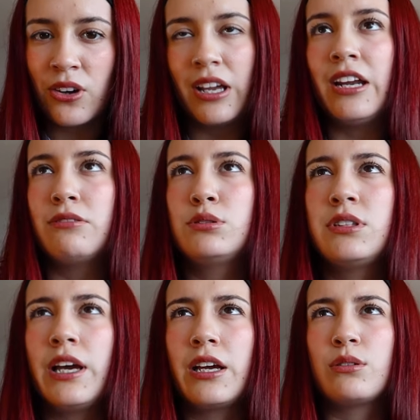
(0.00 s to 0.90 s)
And I was
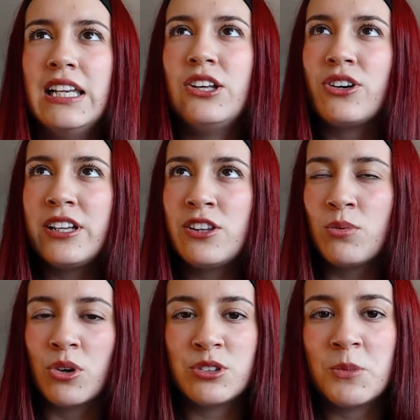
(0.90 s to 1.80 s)
like, literally the
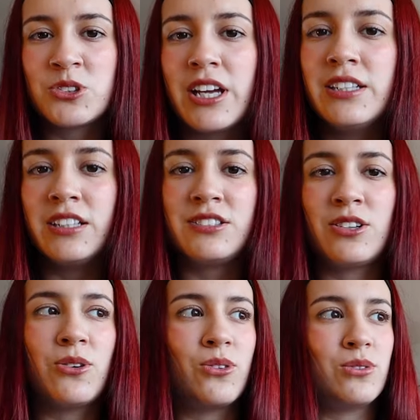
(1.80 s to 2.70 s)
world almost ended.
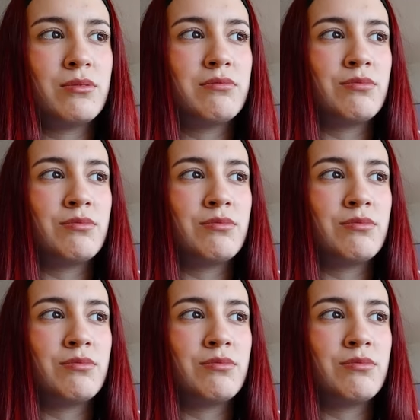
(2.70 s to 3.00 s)
So